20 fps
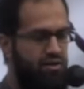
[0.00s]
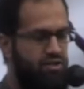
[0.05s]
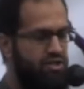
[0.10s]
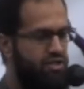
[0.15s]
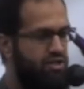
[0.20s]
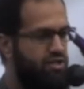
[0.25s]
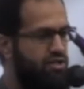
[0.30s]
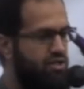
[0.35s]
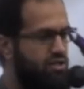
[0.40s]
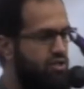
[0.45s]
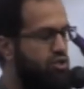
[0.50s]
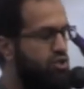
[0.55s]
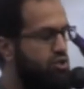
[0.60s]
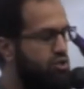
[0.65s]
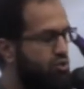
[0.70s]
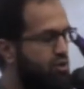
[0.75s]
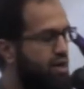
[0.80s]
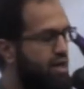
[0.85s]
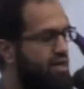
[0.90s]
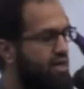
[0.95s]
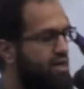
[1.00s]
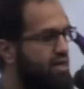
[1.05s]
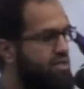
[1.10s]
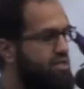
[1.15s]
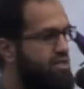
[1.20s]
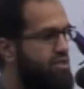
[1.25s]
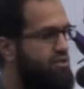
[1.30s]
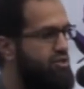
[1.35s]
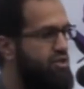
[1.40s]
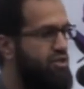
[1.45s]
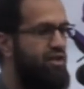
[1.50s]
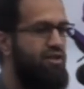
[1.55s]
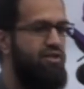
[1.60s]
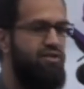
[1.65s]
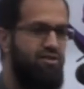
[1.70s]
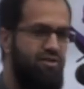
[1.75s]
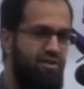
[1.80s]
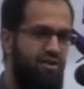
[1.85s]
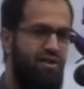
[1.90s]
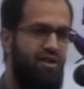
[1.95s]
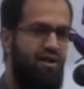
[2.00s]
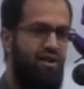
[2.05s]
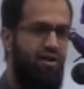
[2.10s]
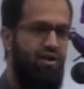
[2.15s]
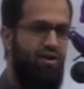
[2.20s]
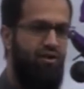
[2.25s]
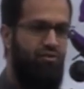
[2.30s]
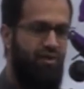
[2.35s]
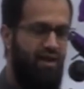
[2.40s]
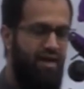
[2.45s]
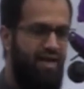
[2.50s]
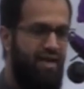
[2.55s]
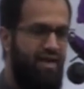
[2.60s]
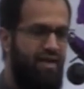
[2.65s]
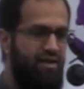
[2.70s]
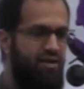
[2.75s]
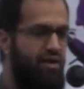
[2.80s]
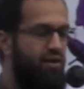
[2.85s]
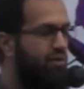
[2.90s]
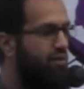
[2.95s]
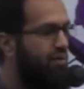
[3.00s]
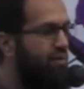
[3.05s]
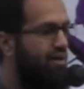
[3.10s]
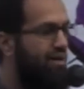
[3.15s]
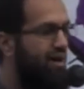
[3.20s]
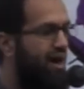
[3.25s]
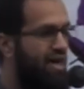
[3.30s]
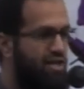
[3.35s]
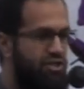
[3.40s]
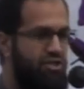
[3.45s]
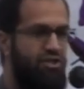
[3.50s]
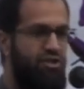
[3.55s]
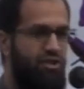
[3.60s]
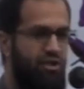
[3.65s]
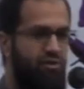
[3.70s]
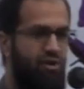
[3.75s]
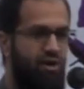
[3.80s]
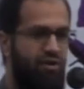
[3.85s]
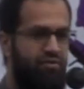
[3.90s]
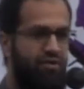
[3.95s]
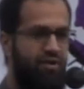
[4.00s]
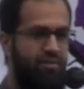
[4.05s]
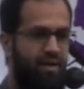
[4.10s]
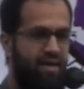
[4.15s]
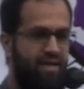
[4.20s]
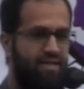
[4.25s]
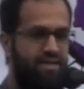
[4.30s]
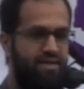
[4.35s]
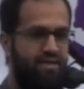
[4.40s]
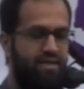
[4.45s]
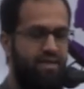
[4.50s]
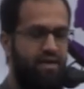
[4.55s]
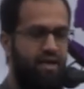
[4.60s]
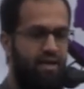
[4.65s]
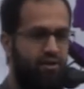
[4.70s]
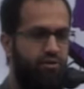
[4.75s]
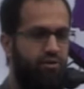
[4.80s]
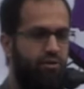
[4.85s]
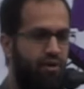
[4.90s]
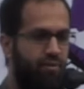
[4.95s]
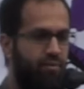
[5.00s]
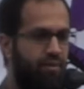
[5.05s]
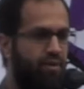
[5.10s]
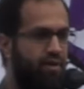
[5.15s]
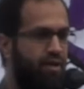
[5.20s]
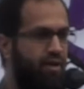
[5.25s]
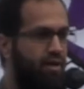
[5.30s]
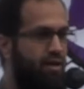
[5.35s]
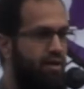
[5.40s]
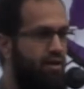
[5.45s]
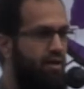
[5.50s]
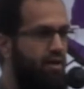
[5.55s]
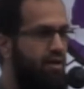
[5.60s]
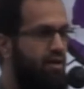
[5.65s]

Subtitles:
just thought I'd ask you. She goes, really, you know, I actually knew Aafia personally. I grew up with her.